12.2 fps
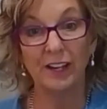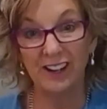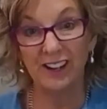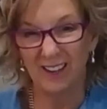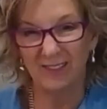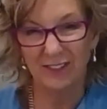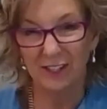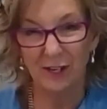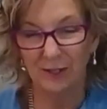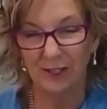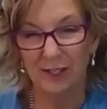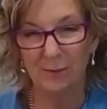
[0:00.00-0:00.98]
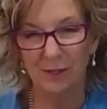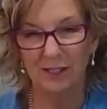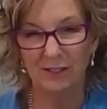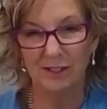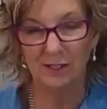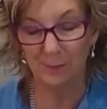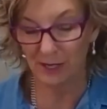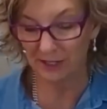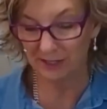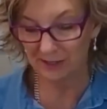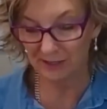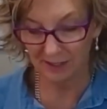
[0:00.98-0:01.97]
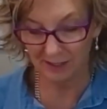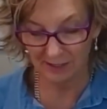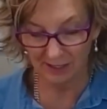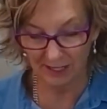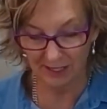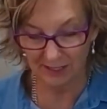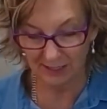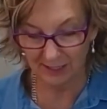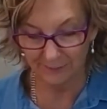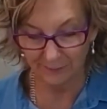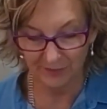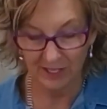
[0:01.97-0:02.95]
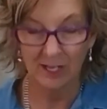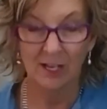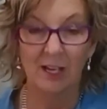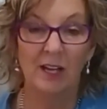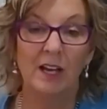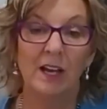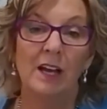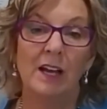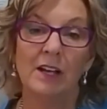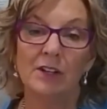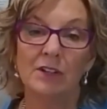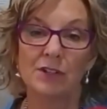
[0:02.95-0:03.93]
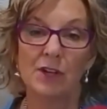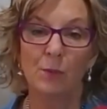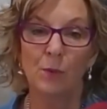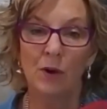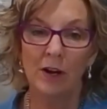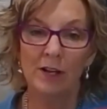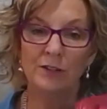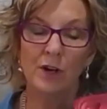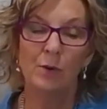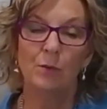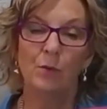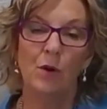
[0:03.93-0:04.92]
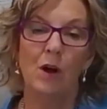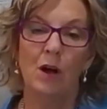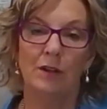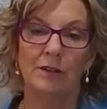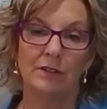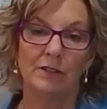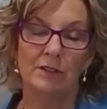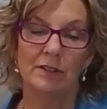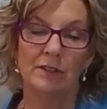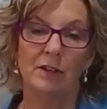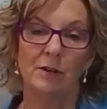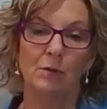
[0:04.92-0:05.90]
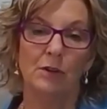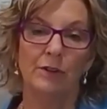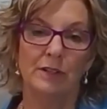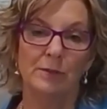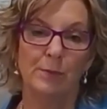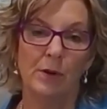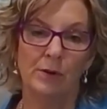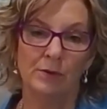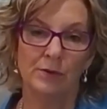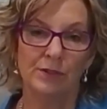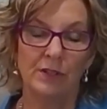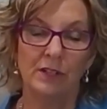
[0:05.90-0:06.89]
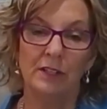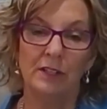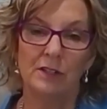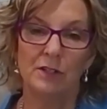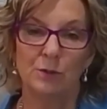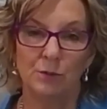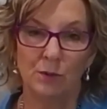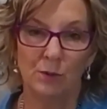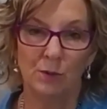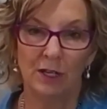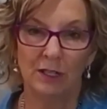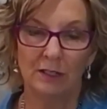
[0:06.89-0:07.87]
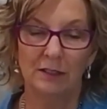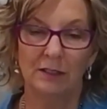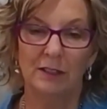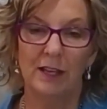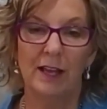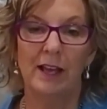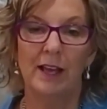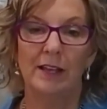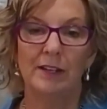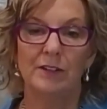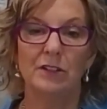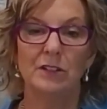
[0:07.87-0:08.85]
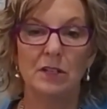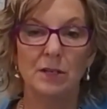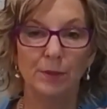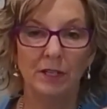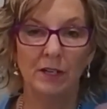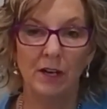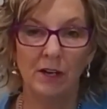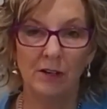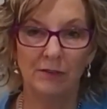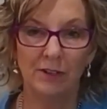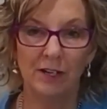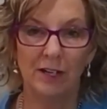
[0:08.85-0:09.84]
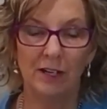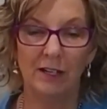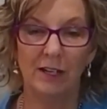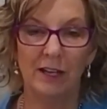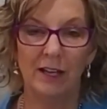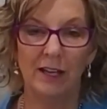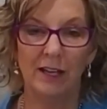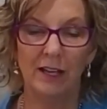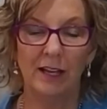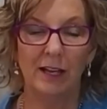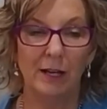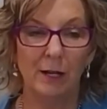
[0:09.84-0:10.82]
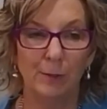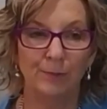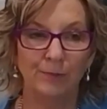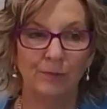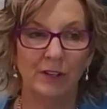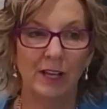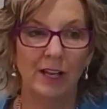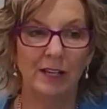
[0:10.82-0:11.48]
don't have to go in there, but it just makes it easier. So what I don't want is, I don't want these bottles sitting in a drawer and tipping over, and